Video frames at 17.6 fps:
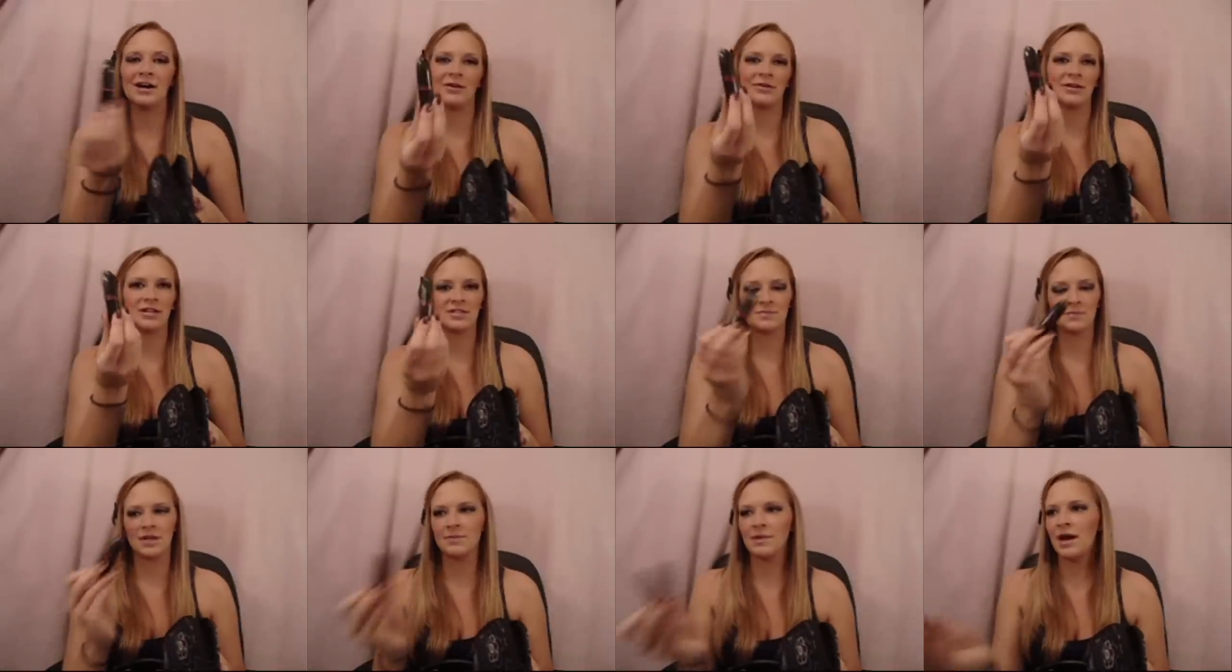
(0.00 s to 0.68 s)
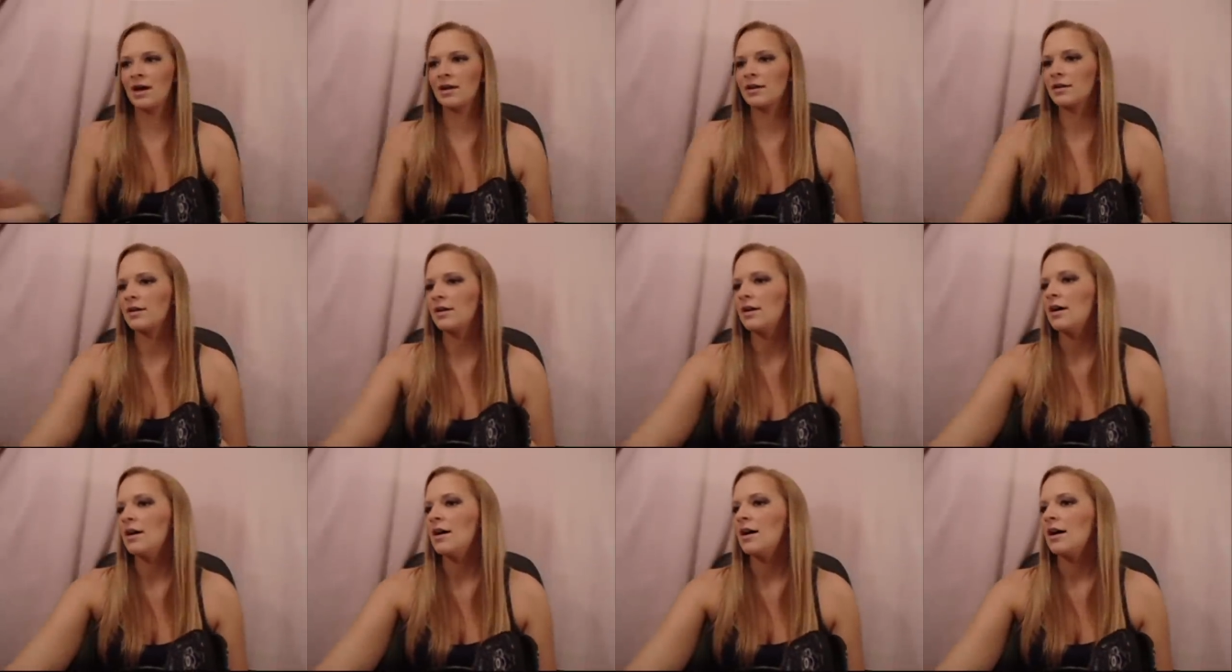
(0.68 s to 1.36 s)
oh, here's my MAC.
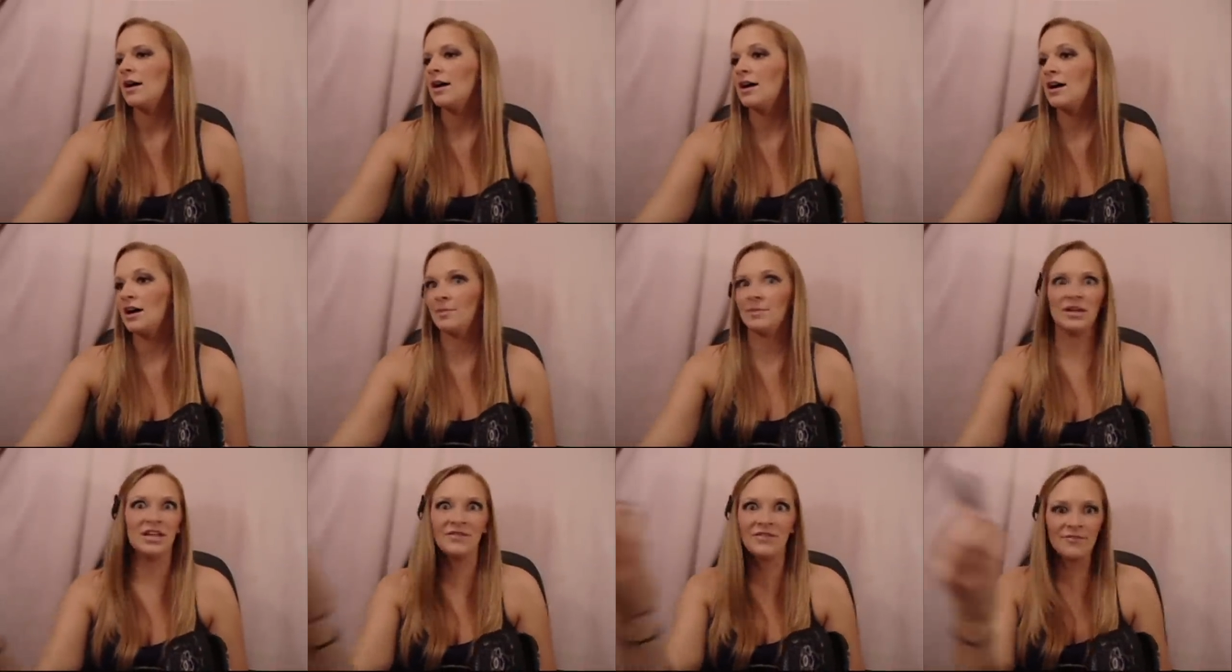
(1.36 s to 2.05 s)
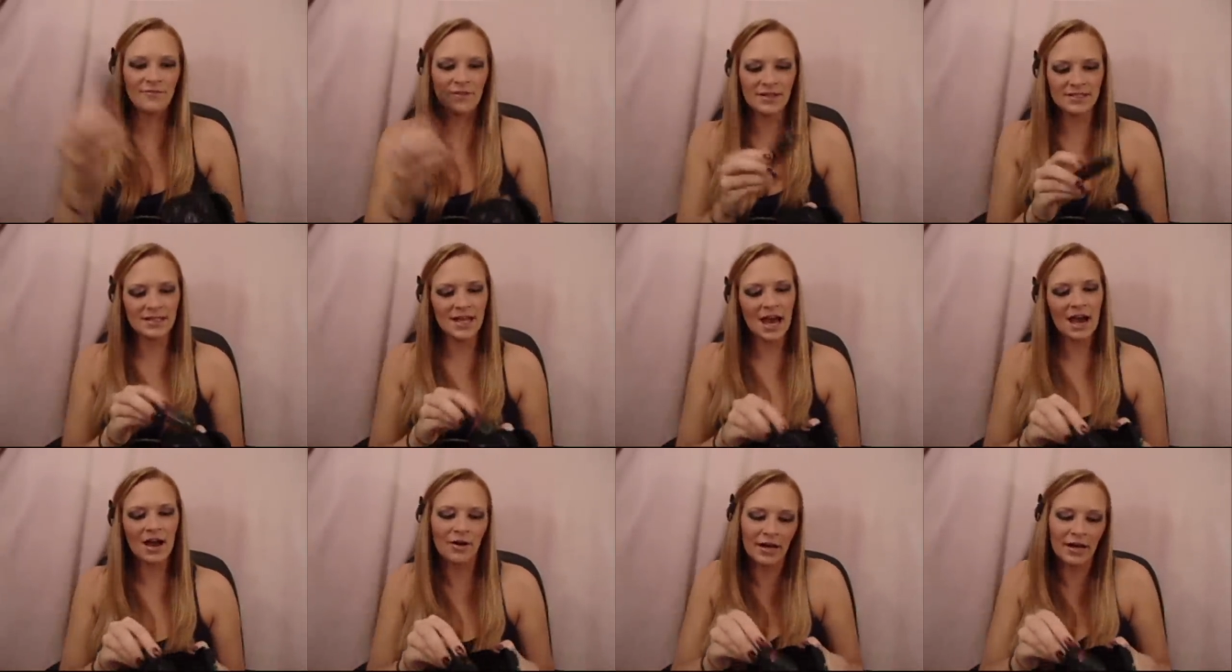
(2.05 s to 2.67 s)
Um, it even fits that.